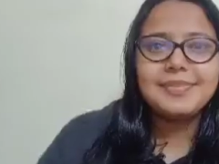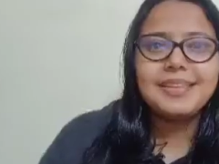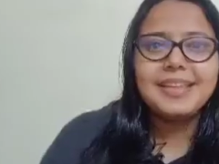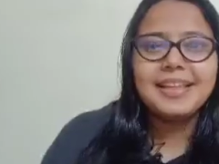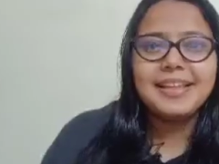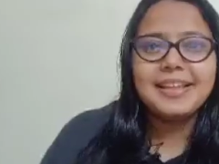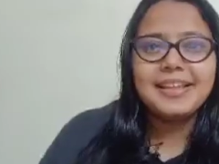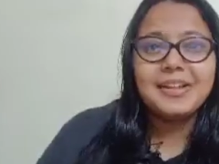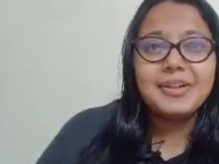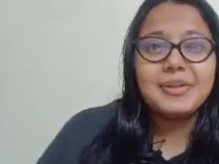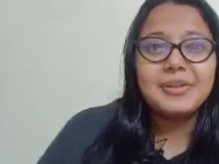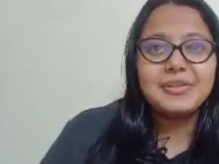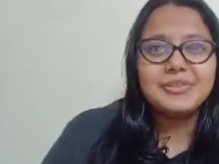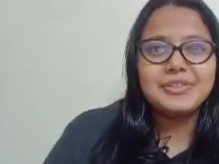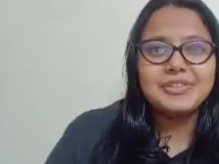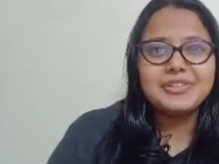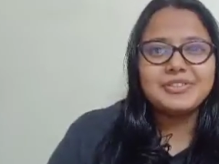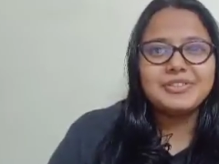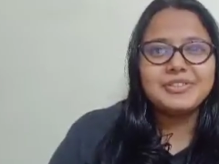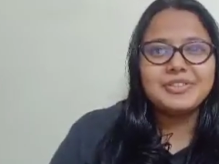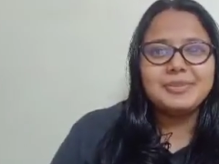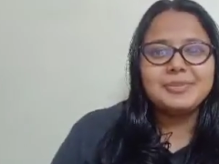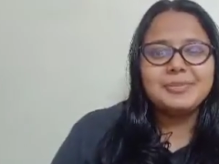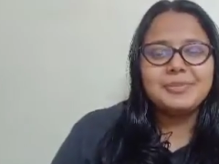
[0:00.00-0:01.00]
Hello
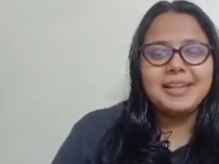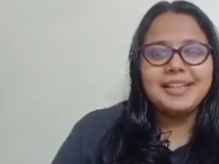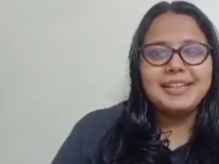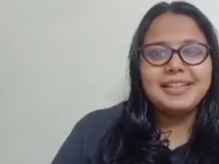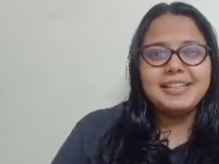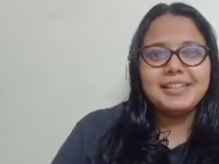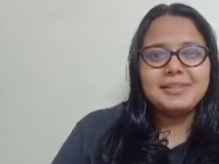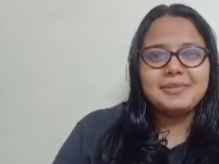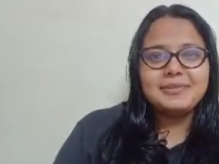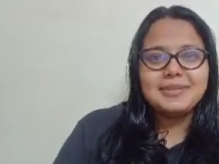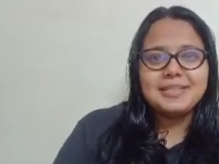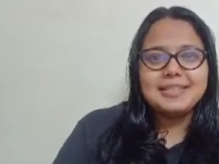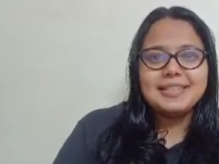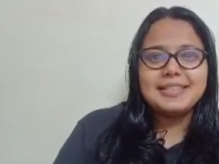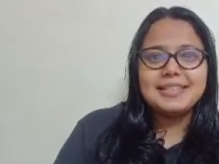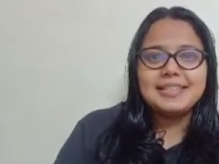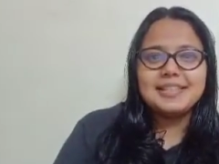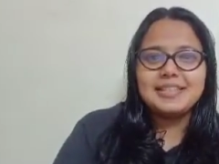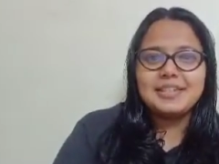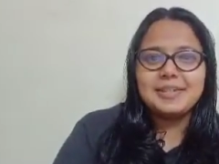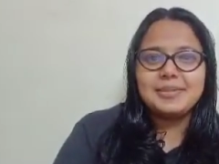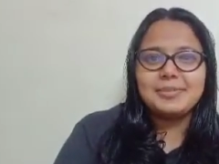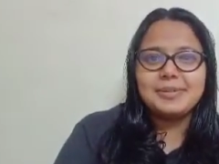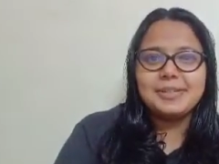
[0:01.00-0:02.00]
everyone, my name is
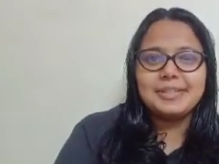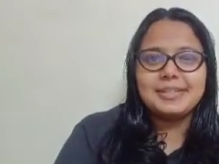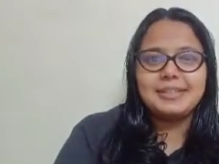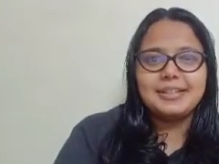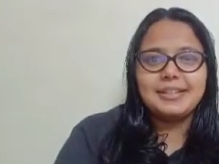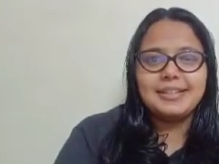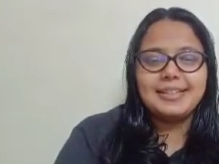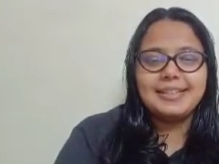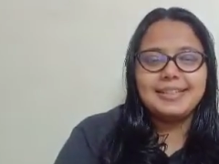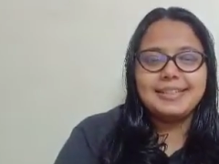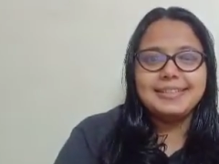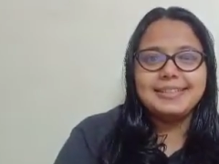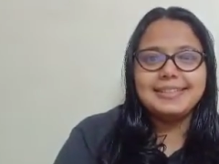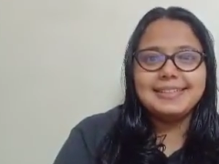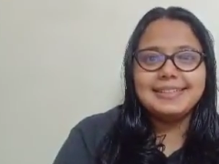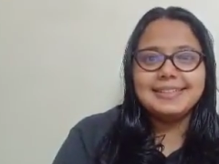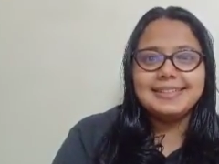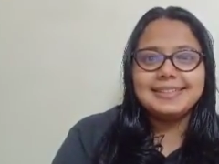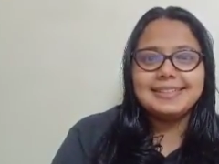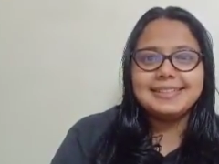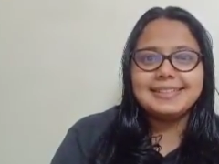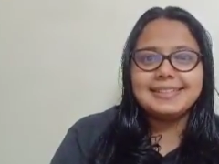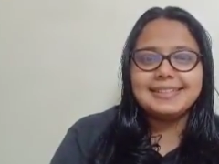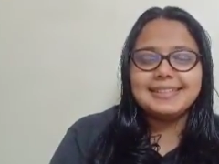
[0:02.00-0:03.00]
Disha Mehta, legal
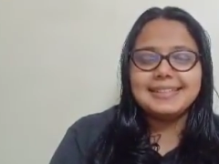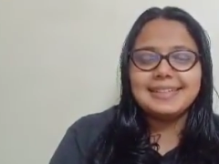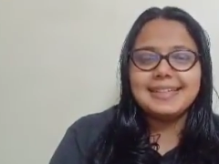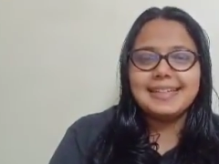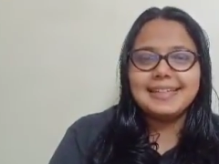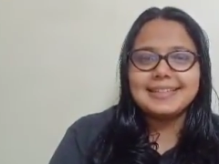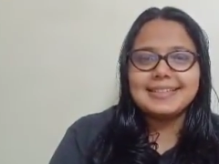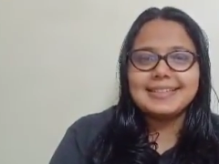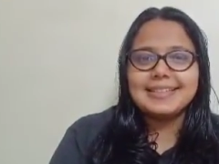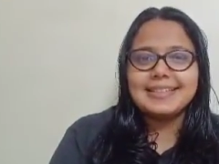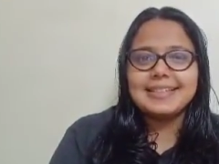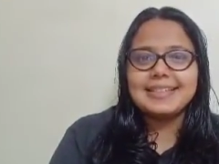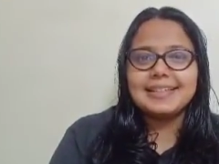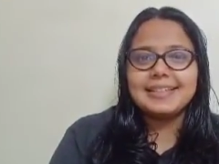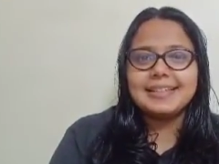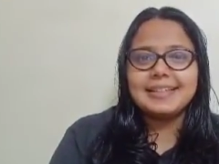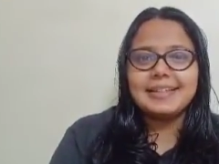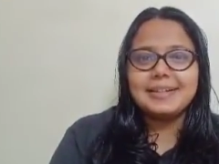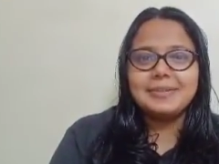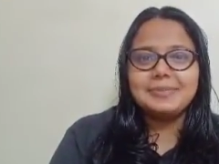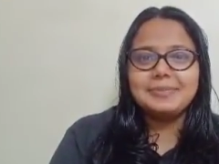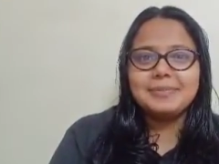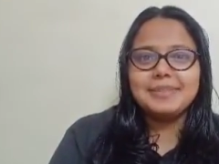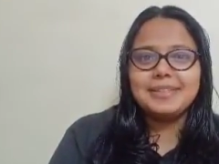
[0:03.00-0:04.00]
internet Lexis and
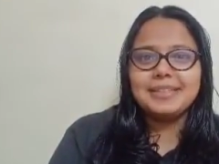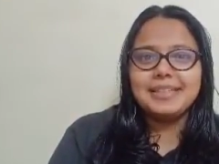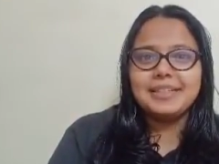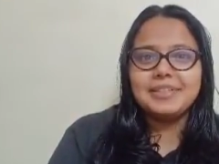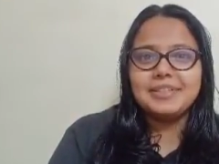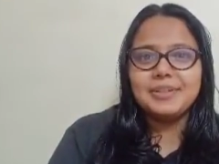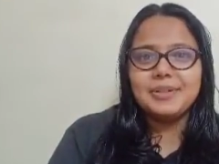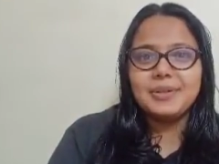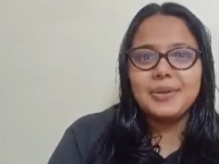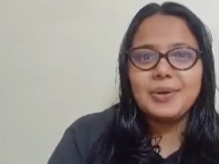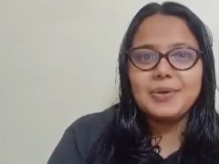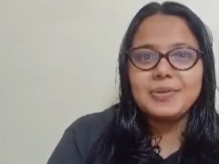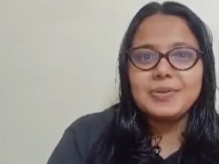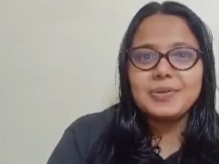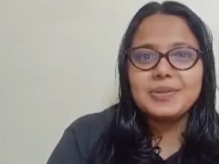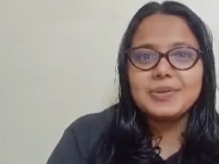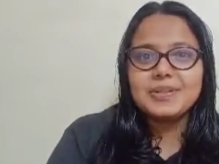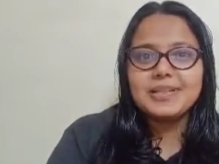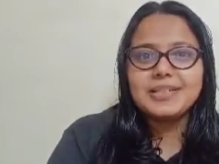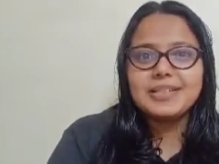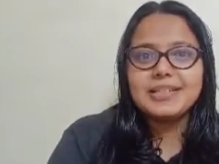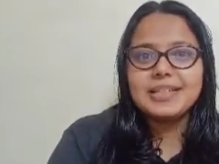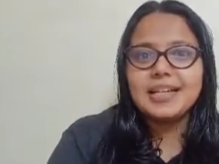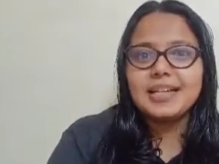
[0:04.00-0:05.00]
company and law
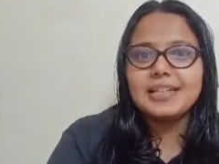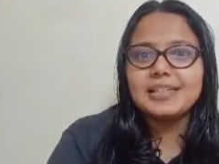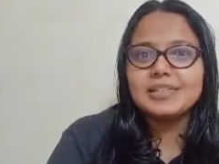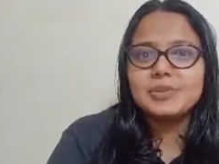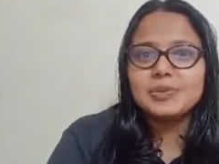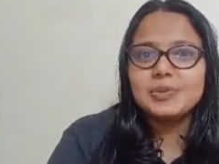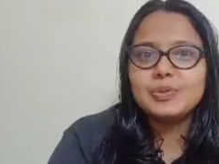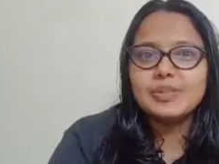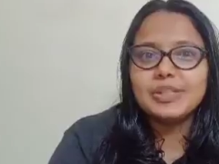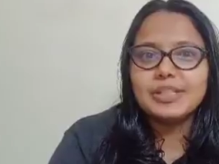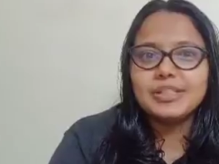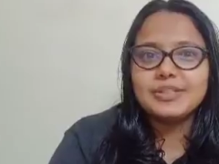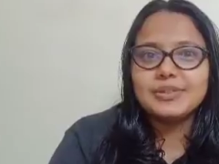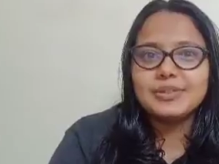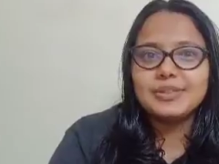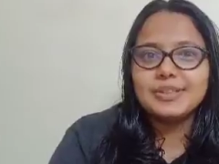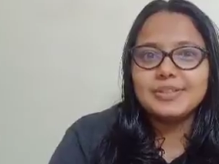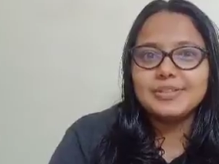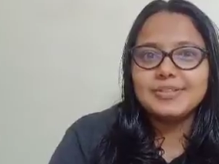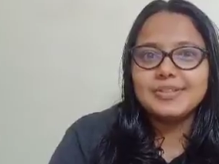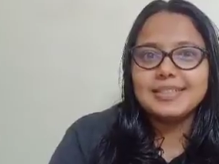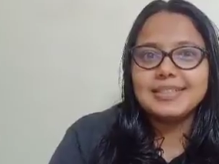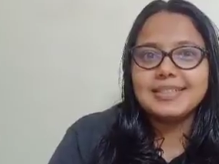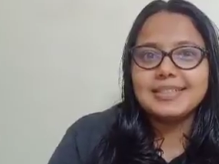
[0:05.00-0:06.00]
student at Gujarat
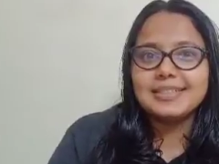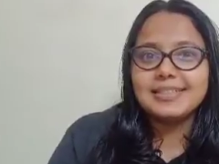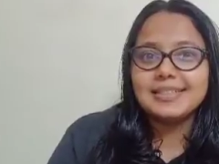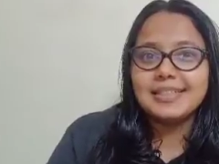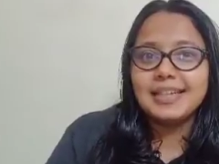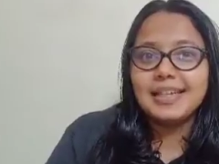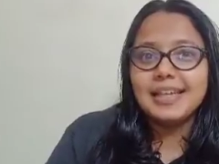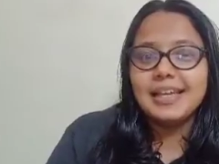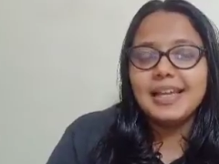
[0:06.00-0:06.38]
University.